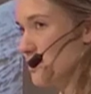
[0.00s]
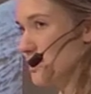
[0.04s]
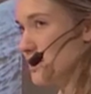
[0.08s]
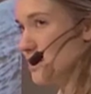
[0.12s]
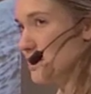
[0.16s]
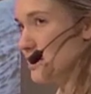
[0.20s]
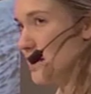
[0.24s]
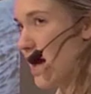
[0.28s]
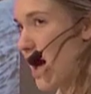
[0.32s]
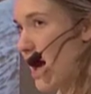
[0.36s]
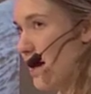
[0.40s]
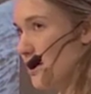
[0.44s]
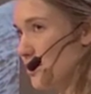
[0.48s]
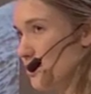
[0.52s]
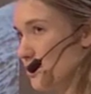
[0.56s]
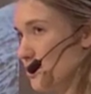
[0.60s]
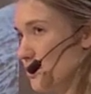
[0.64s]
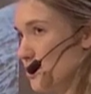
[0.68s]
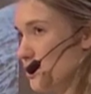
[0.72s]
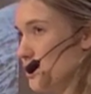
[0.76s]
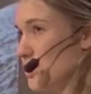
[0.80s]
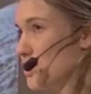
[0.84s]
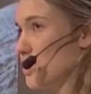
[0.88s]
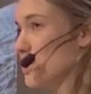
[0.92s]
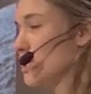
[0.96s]
I was in the
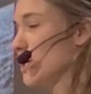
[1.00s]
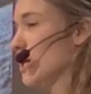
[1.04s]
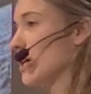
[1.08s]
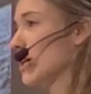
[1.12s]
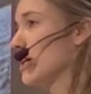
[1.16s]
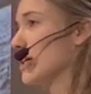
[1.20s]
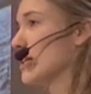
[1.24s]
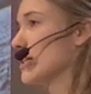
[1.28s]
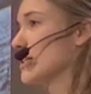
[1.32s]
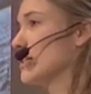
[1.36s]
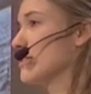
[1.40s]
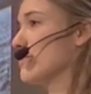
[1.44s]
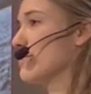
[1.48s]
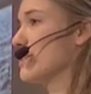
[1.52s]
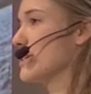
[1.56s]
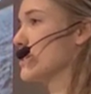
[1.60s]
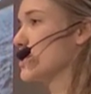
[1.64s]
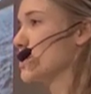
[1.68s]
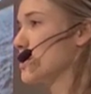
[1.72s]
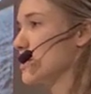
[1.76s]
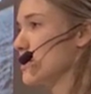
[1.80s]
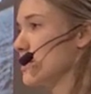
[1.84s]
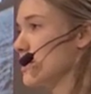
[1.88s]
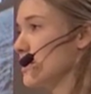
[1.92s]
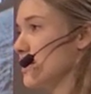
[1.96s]
adult
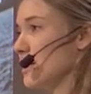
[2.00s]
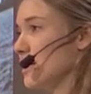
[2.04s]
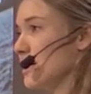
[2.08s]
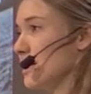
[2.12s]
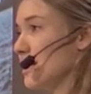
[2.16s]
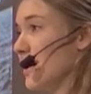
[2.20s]
division.